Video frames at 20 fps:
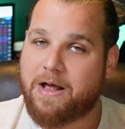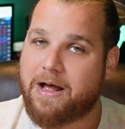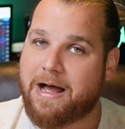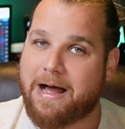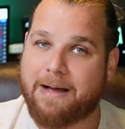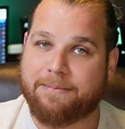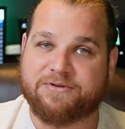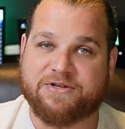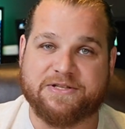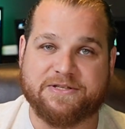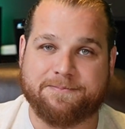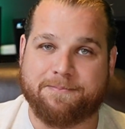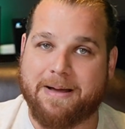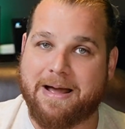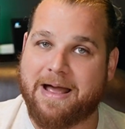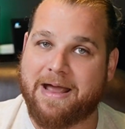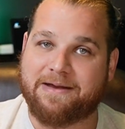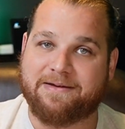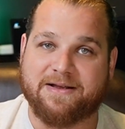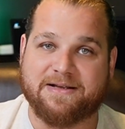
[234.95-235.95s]
Options
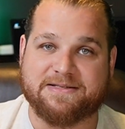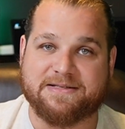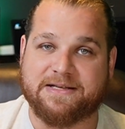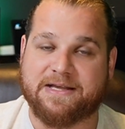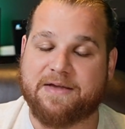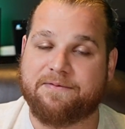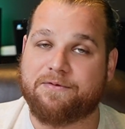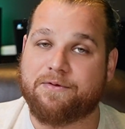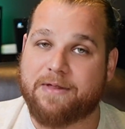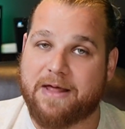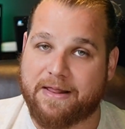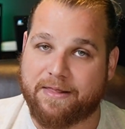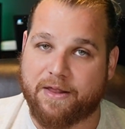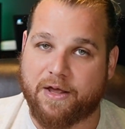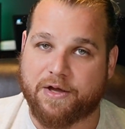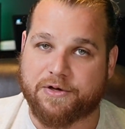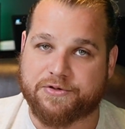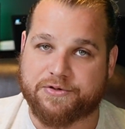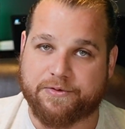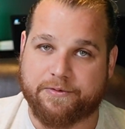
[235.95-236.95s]
buying doesn't give you that
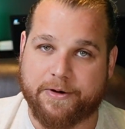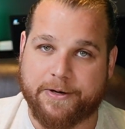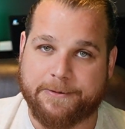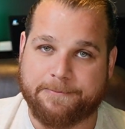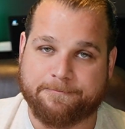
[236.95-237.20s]
luxury.